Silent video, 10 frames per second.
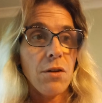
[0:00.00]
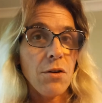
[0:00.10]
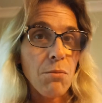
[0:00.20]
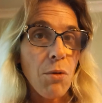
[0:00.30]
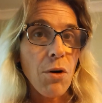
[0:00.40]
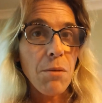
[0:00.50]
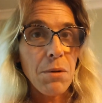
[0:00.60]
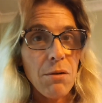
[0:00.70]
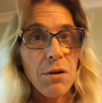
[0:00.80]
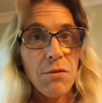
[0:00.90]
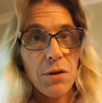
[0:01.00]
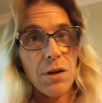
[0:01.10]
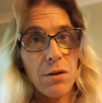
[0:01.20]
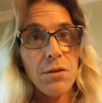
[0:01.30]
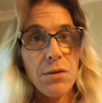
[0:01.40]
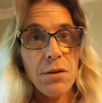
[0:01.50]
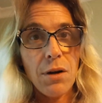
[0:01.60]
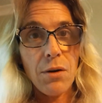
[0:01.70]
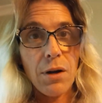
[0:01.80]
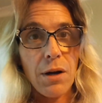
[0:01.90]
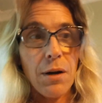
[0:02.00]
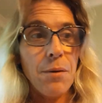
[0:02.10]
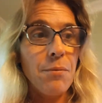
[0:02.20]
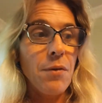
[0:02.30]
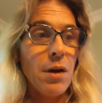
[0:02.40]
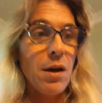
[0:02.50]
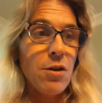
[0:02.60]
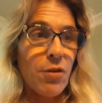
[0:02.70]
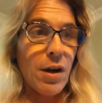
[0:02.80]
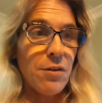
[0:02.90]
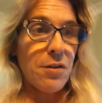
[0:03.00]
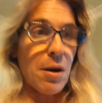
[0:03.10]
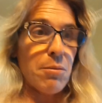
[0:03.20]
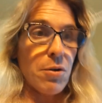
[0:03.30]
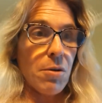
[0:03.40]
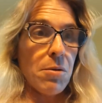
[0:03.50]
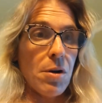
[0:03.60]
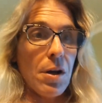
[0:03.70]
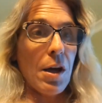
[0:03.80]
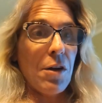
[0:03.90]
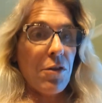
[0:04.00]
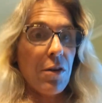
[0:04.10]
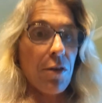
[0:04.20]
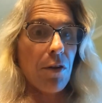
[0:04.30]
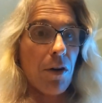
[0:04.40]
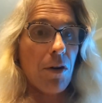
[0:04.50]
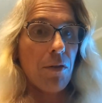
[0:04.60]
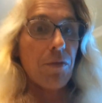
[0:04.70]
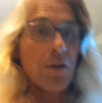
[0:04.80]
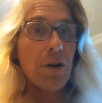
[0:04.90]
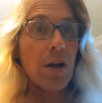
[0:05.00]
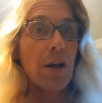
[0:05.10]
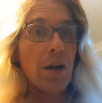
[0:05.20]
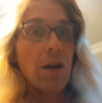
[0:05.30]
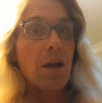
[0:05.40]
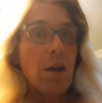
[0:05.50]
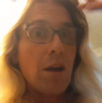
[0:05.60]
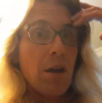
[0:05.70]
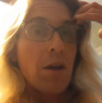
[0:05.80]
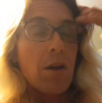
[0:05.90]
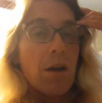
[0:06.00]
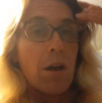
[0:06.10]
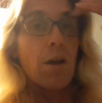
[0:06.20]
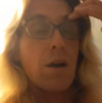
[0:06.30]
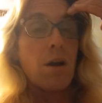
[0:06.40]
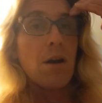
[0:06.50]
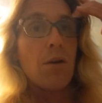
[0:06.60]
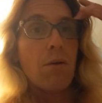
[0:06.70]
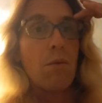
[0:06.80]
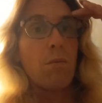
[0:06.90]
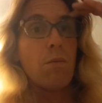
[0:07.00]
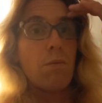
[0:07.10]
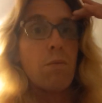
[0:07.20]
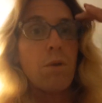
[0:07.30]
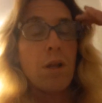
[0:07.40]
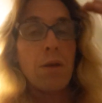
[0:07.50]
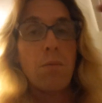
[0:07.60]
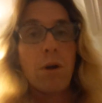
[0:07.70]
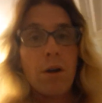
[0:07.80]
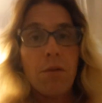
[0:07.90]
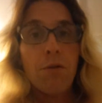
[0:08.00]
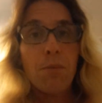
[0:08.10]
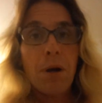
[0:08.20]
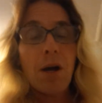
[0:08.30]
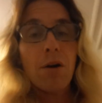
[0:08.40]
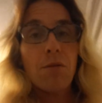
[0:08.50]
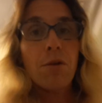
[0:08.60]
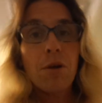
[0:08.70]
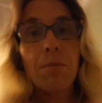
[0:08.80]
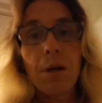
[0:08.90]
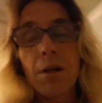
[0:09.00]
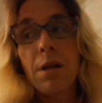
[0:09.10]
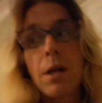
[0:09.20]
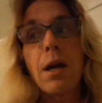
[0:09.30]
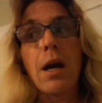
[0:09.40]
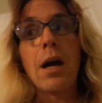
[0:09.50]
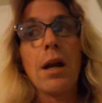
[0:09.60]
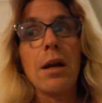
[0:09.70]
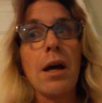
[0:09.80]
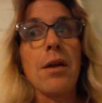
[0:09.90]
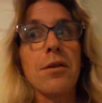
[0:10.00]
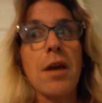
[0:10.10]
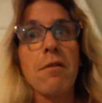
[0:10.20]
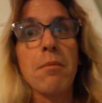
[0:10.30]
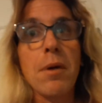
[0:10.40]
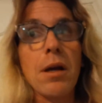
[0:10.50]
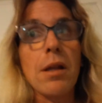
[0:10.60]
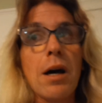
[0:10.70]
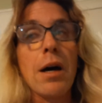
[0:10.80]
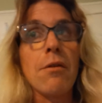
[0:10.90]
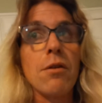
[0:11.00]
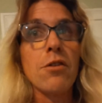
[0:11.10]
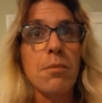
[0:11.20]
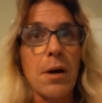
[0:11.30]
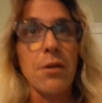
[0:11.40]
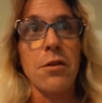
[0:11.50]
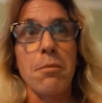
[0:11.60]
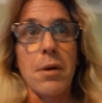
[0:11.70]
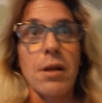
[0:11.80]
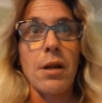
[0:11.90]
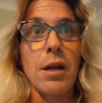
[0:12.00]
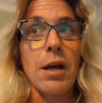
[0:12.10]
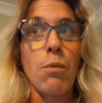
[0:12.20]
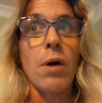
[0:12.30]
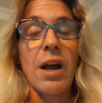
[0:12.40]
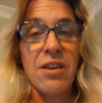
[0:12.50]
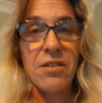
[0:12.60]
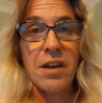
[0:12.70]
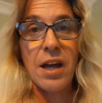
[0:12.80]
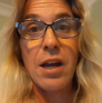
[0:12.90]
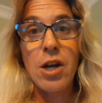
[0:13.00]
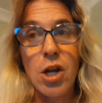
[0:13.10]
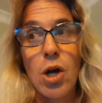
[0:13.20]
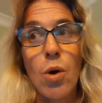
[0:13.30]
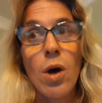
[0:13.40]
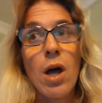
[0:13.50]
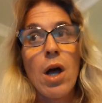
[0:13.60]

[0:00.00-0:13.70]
there's more to be revealed. Okay? Transtemporal communication has offered a uh, really wonderful, powerful ability and has given me a lot of responsibility in what I say and do.